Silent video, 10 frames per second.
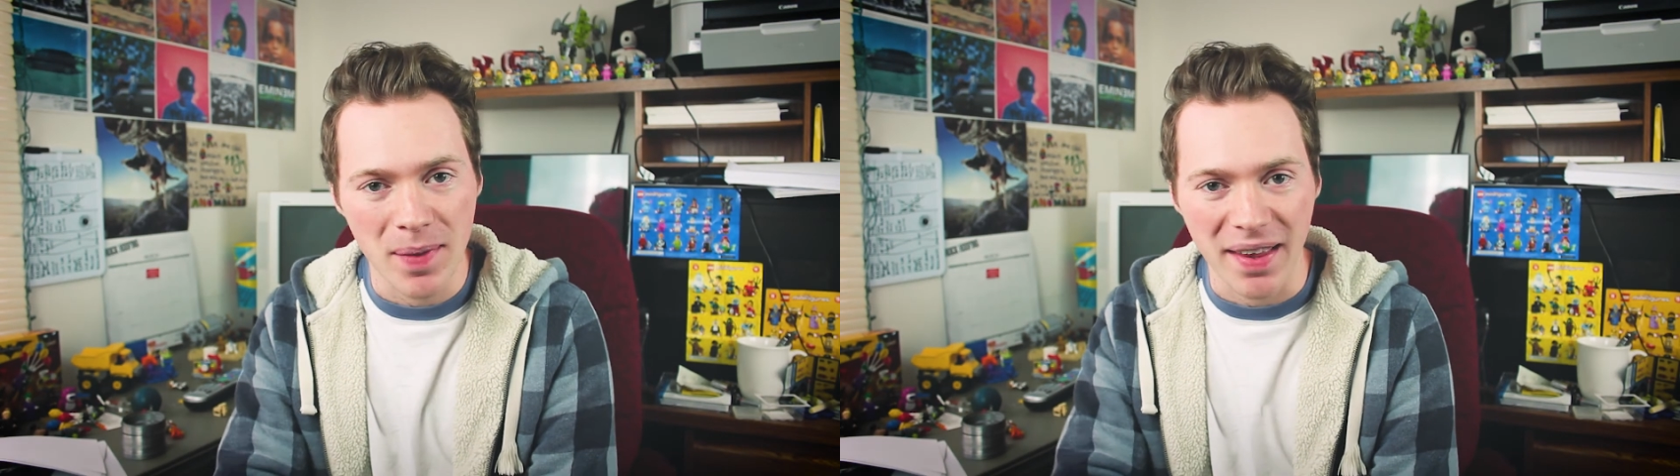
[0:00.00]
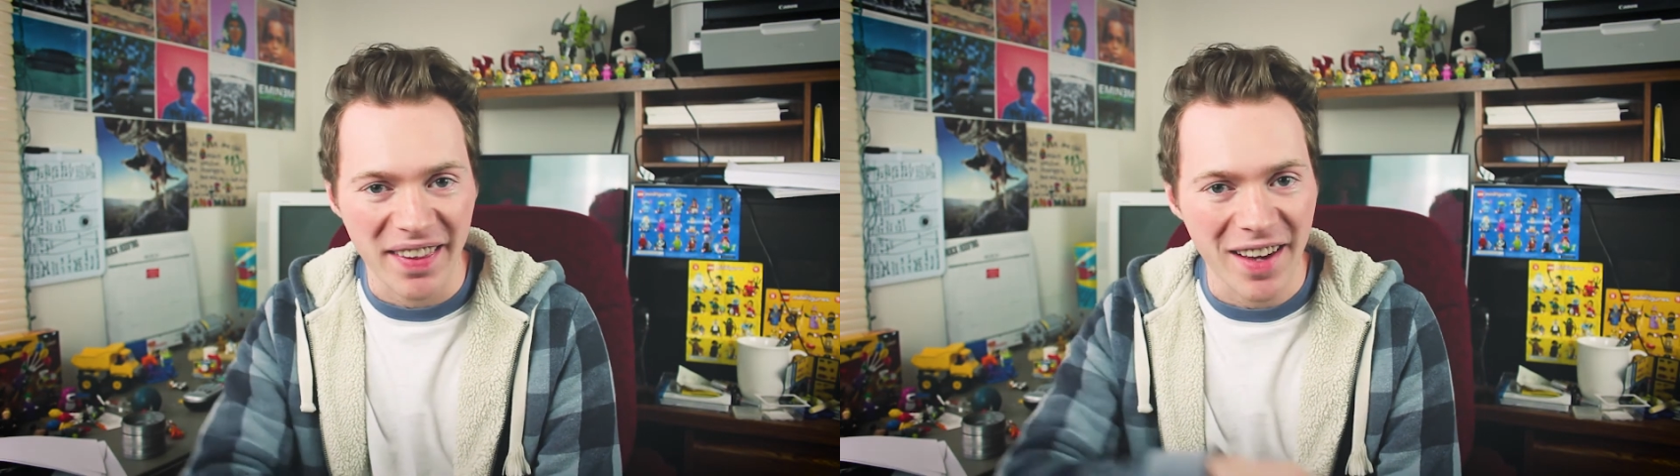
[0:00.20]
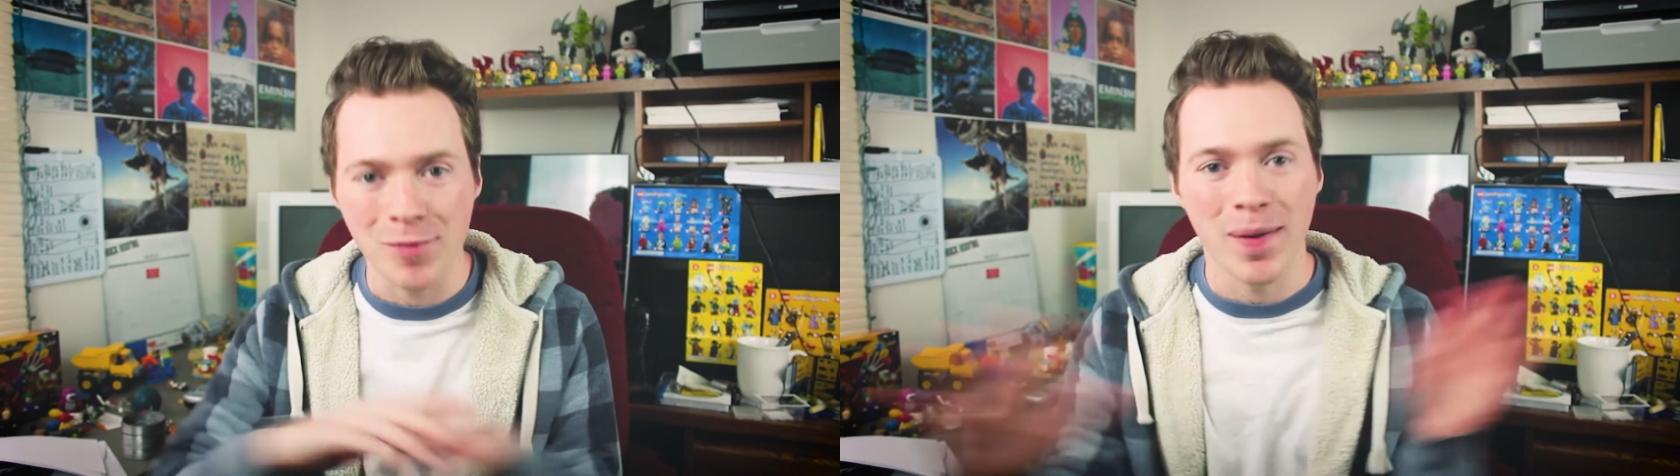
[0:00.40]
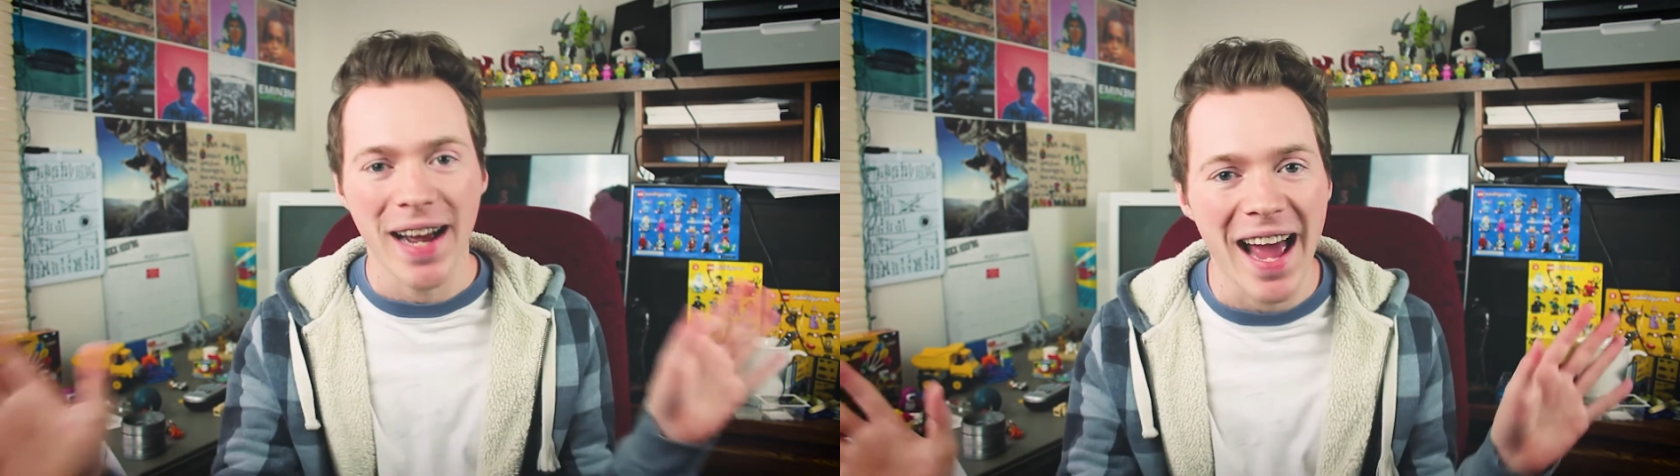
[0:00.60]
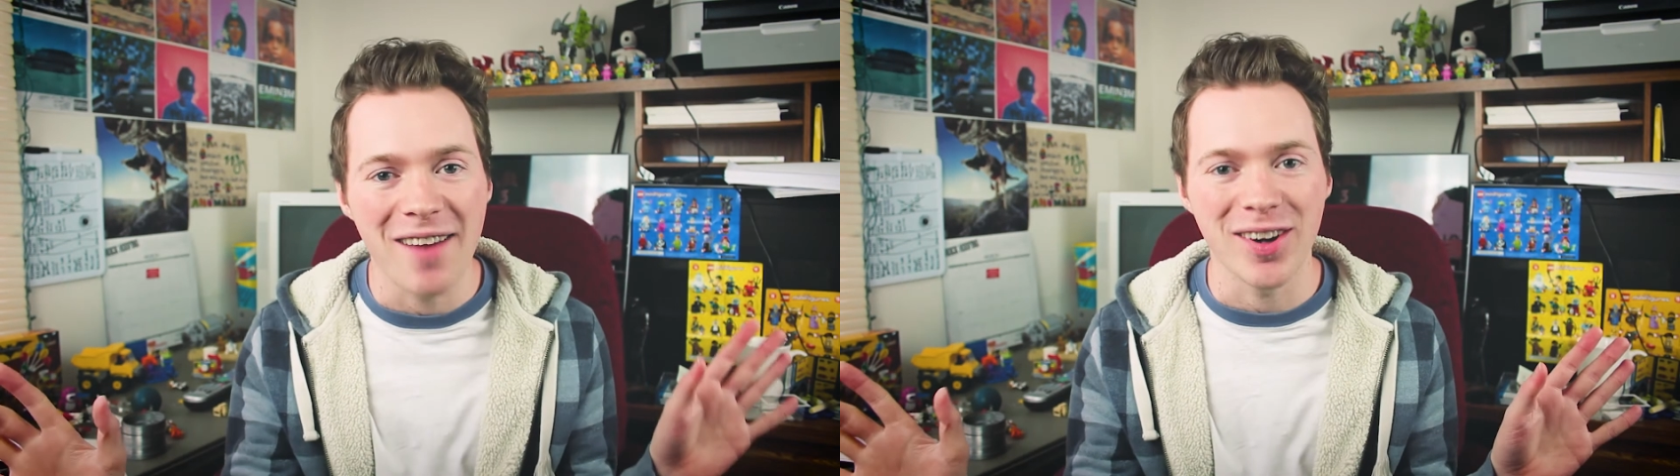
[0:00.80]
be loved by
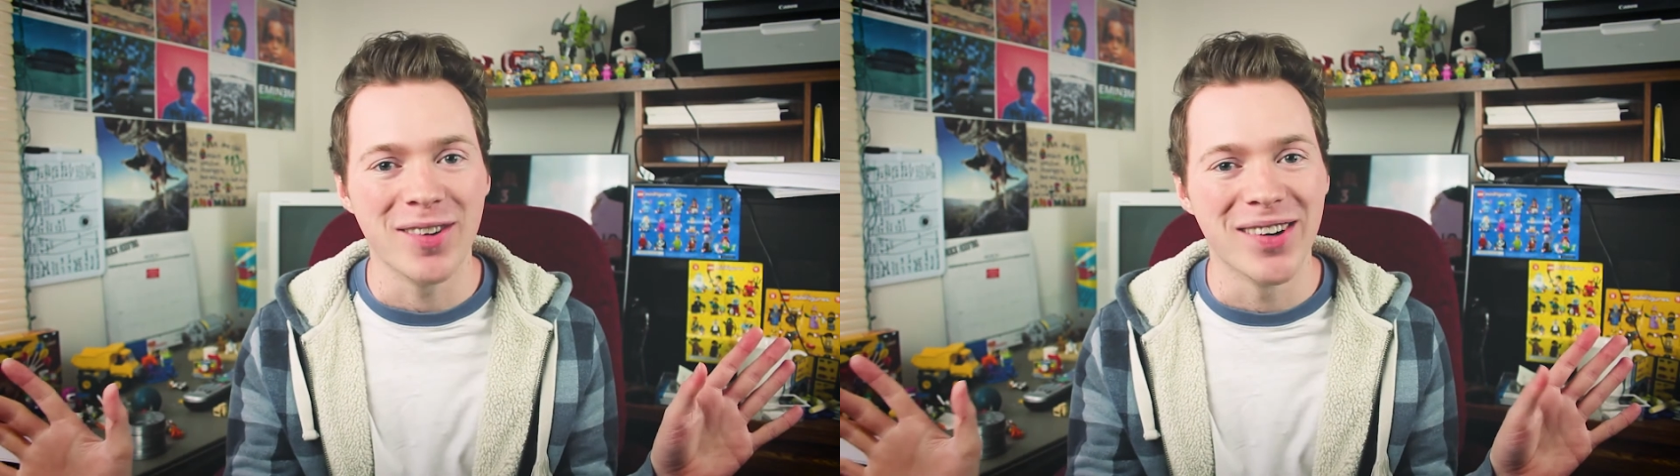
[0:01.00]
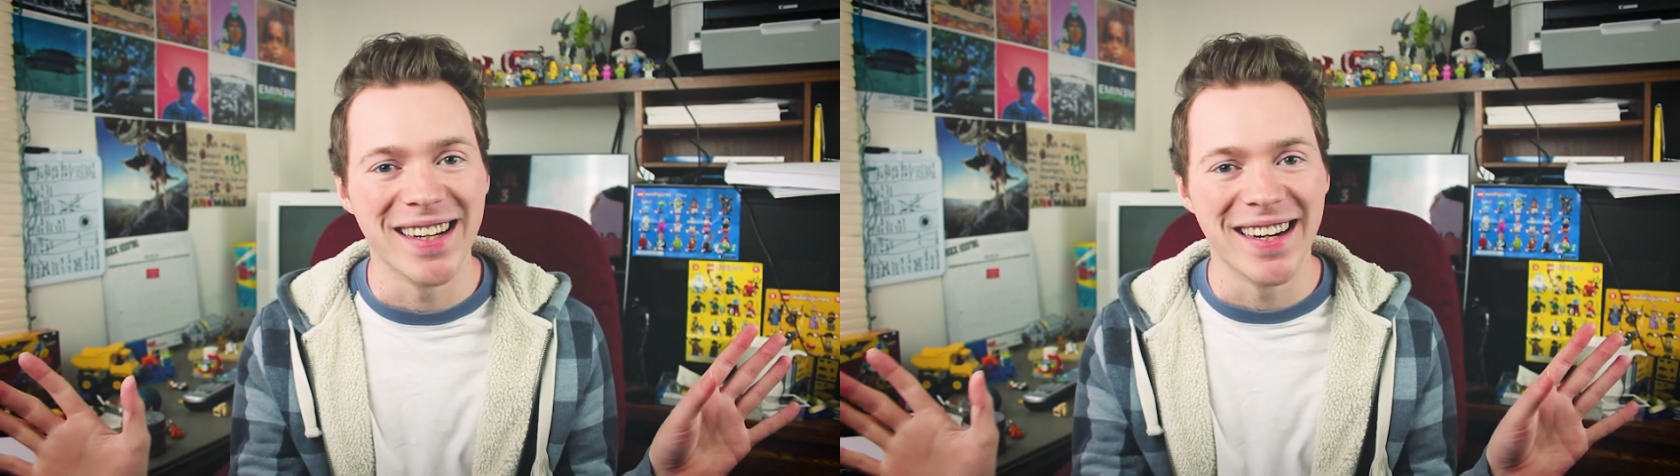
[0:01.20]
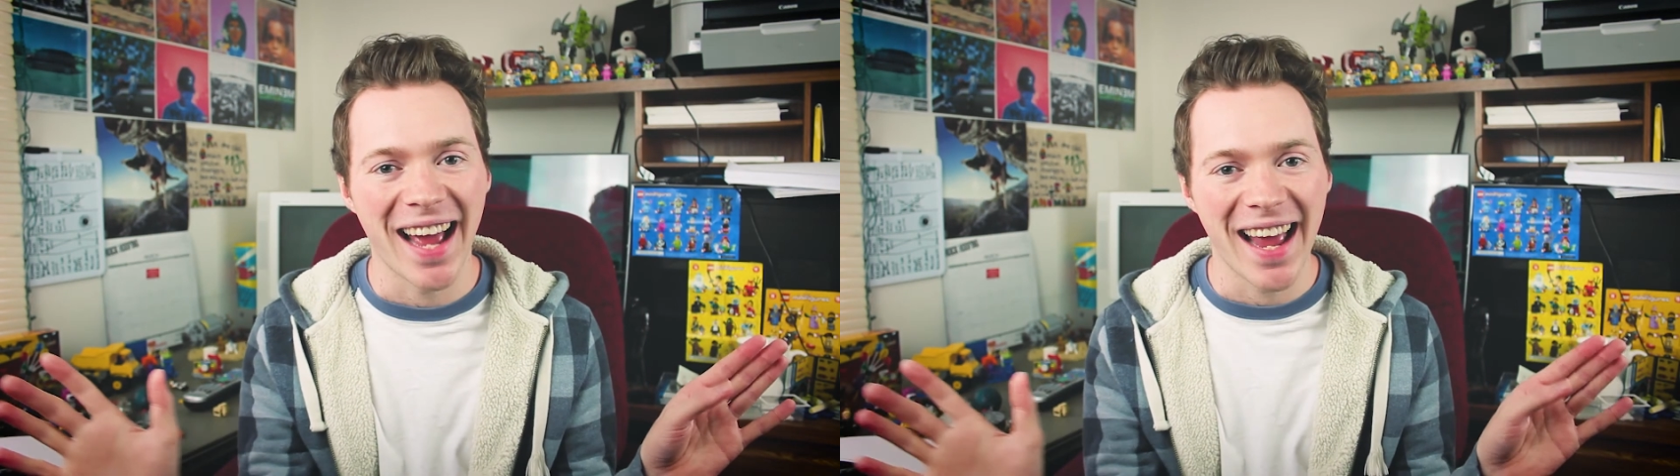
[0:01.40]
everyone,